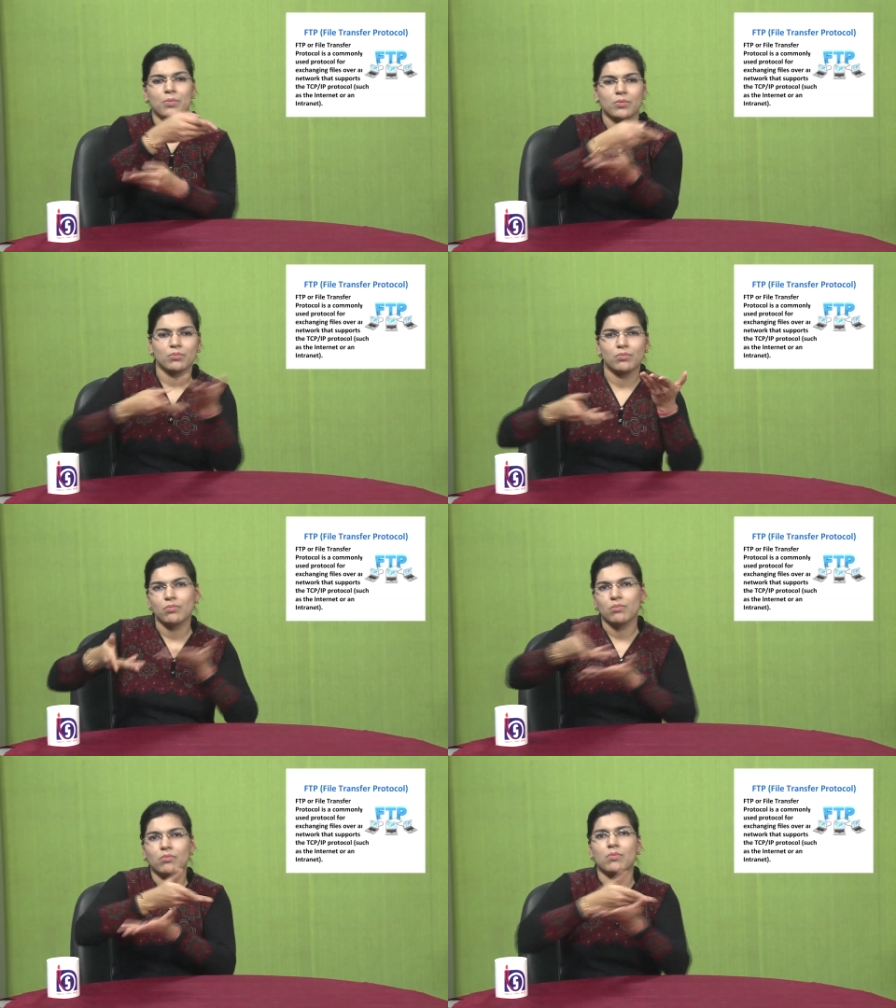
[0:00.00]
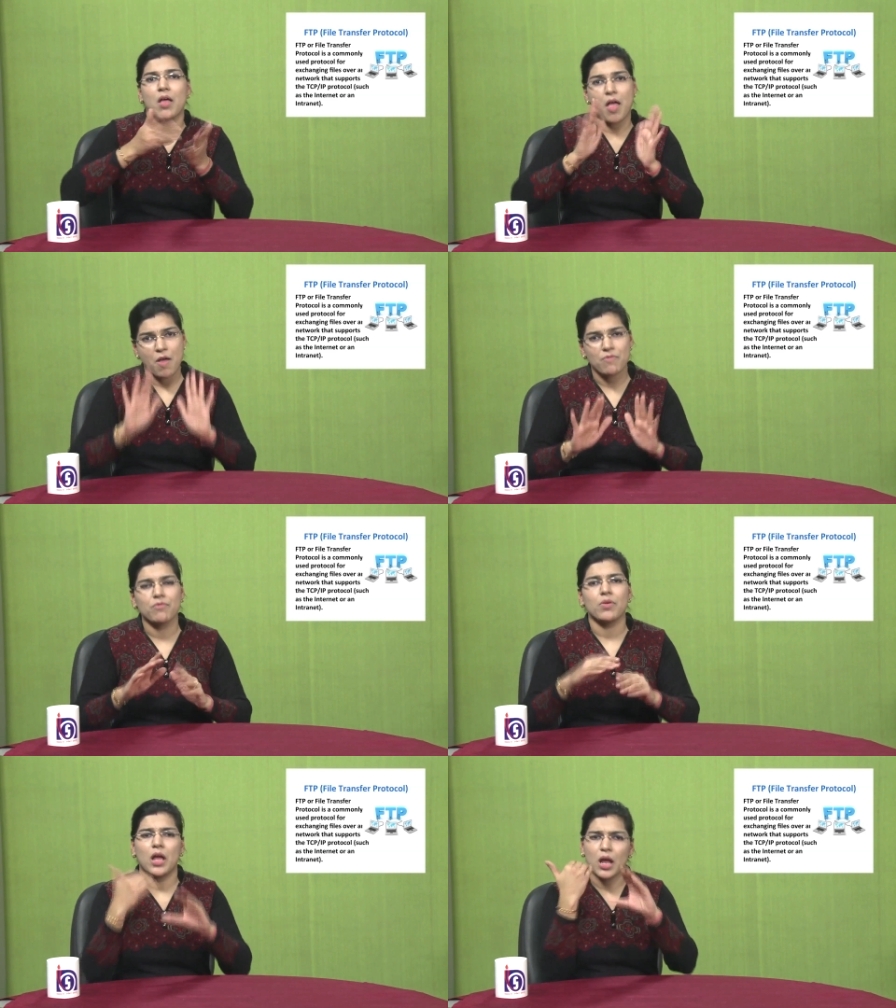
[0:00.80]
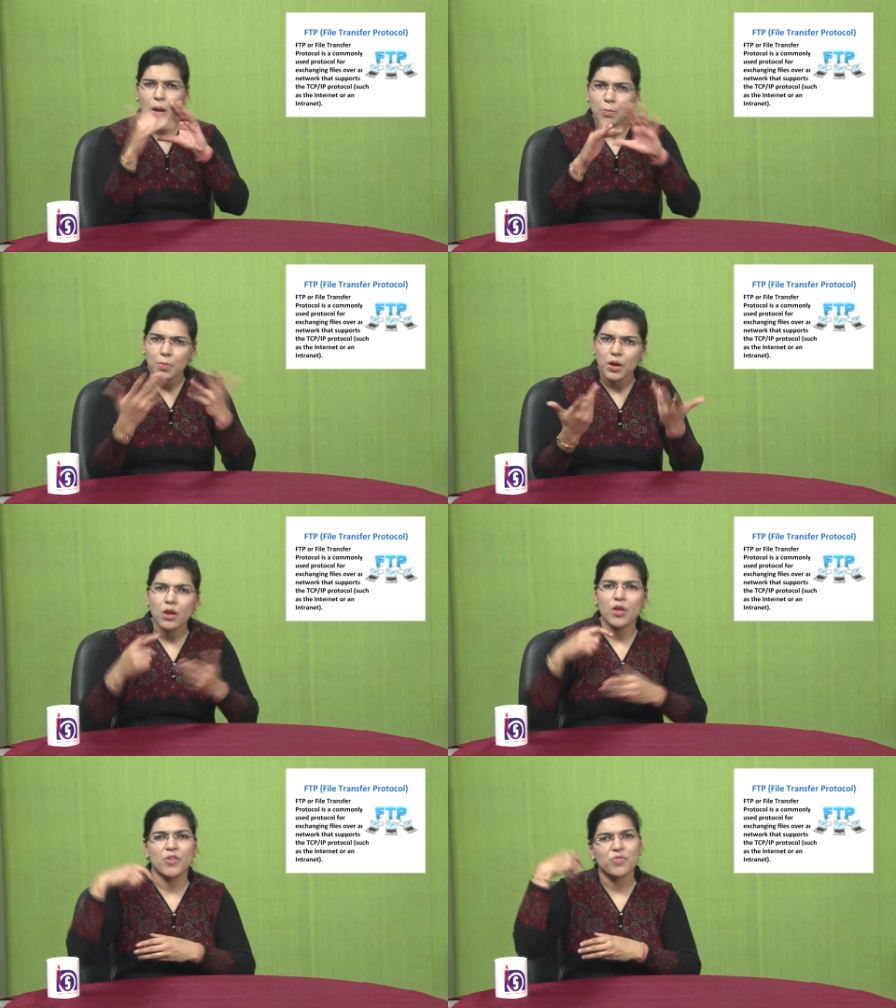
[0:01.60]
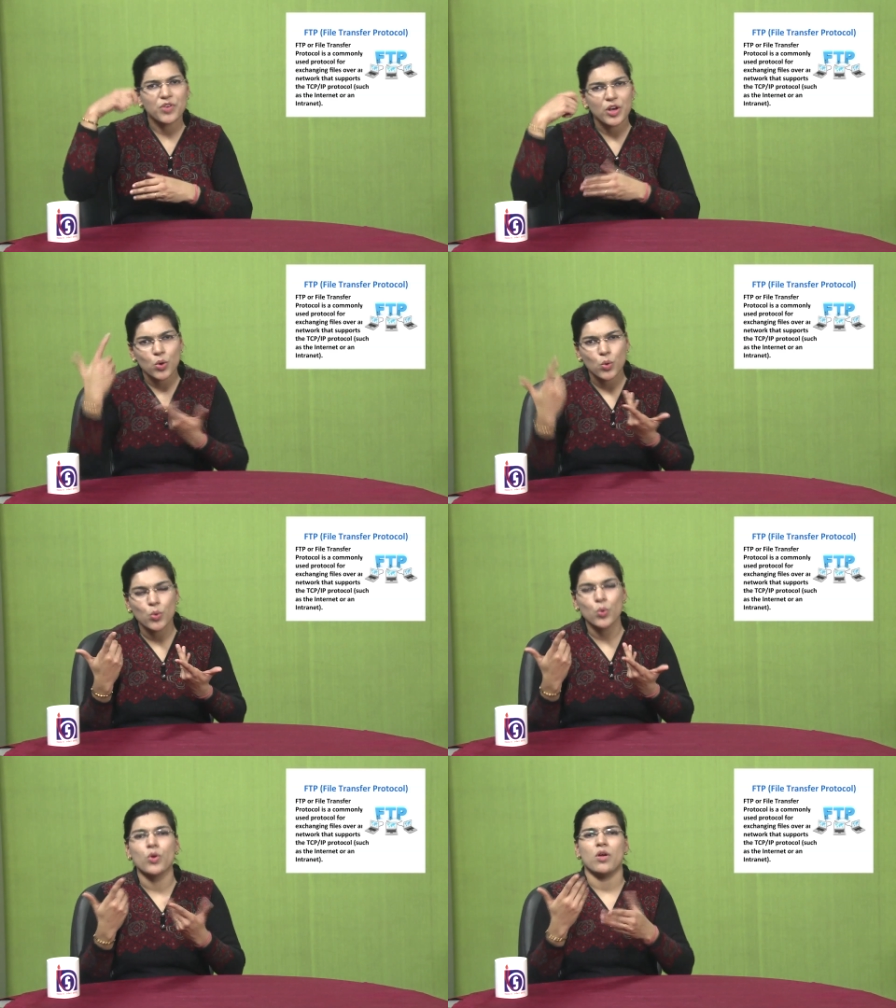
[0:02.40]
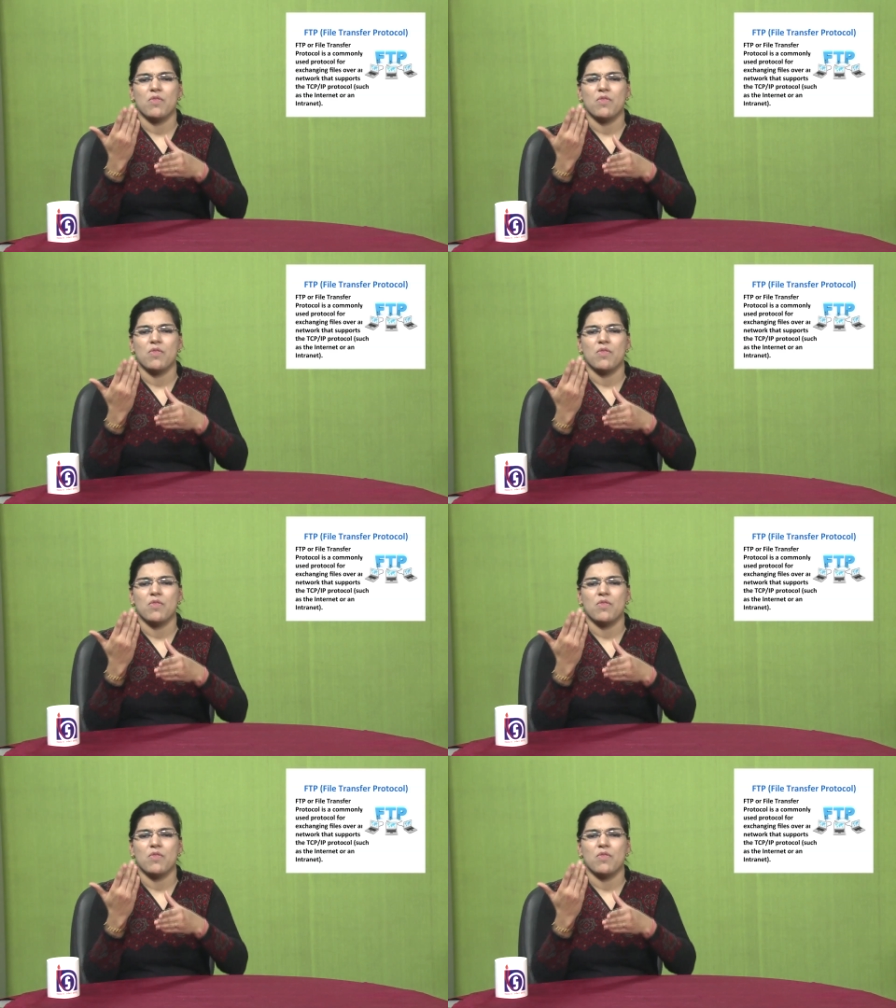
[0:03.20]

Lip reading: any pen drive or anything.